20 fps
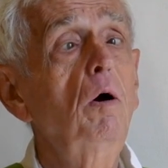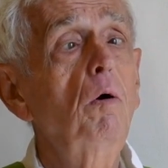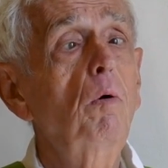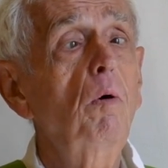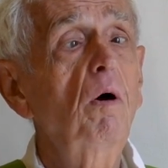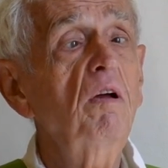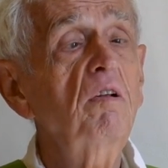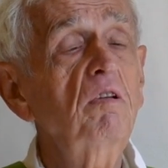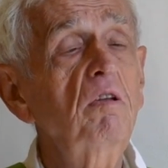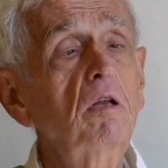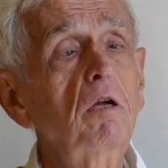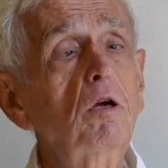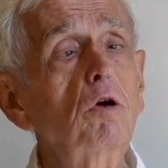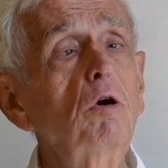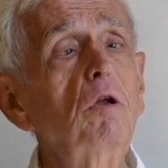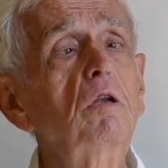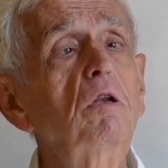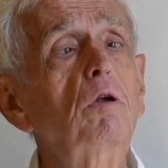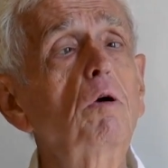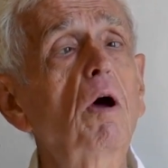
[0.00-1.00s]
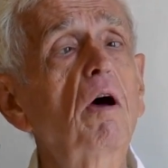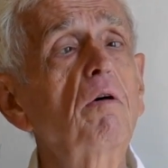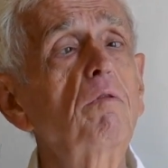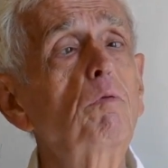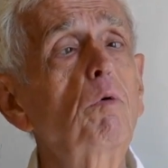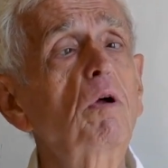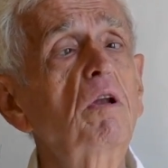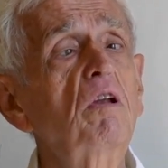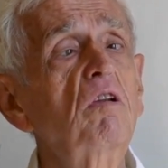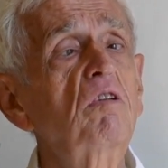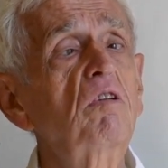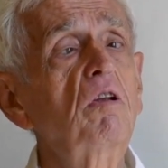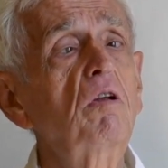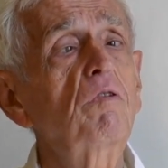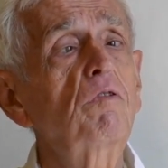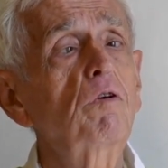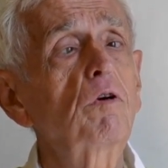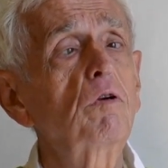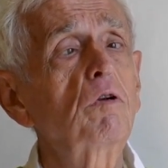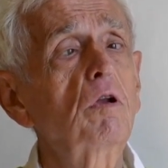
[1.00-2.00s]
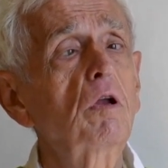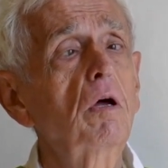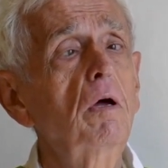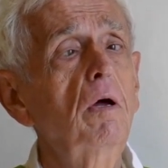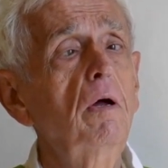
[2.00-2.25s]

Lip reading: Why isn't it good to have what is different?